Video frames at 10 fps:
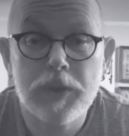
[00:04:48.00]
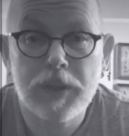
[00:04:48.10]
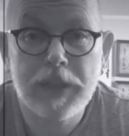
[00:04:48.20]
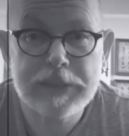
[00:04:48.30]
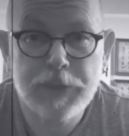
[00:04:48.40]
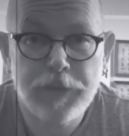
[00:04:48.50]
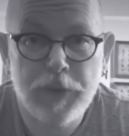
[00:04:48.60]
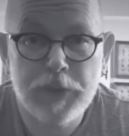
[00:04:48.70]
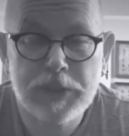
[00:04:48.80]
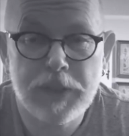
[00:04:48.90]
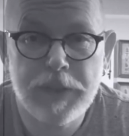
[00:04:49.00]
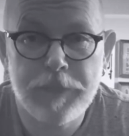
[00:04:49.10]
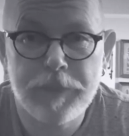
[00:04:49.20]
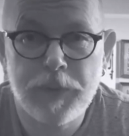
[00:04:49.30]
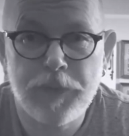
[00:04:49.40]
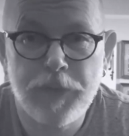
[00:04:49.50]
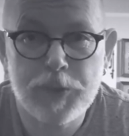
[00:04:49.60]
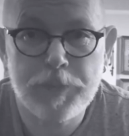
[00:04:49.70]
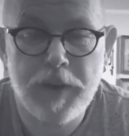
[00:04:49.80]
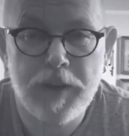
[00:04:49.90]
that's the first
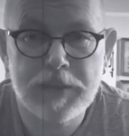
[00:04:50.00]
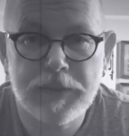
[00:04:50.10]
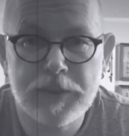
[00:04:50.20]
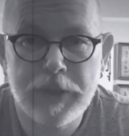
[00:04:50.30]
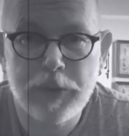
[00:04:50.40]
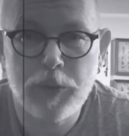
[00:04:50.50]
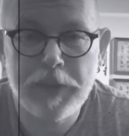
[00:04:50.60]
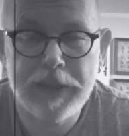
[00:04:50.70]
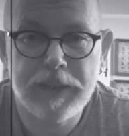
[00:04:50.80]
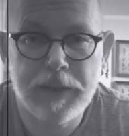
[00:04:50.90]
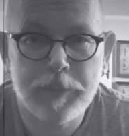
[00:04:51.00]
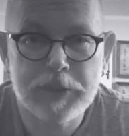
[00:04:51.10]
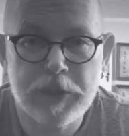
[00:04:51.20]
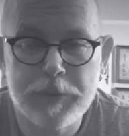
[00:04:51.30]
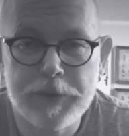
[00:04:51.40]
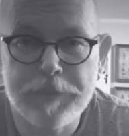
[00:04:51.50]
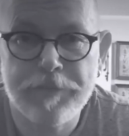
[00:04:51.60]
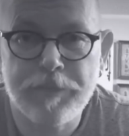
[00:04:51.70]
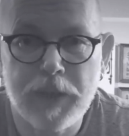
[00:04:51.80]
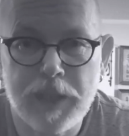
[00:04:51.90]
part of the Tranquilblade prescription,
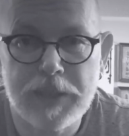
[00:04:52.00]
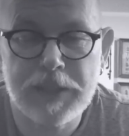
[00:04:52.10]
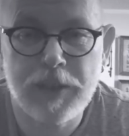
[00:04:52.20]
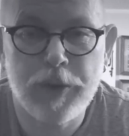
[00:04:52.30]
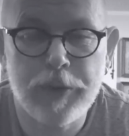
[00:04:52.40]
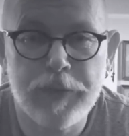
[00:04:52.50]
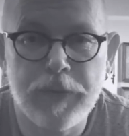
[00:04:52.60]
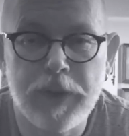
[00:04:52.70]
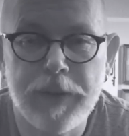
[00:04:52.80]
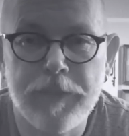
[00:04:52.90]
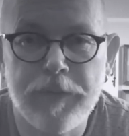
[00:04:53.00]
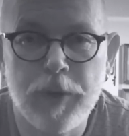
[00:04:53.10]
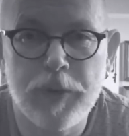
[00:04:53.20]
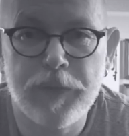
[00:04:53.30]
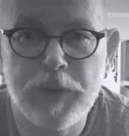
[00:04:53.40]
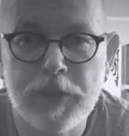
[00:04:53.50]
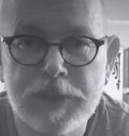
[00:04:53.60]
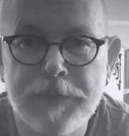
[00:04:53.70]
and that's the Earth verse.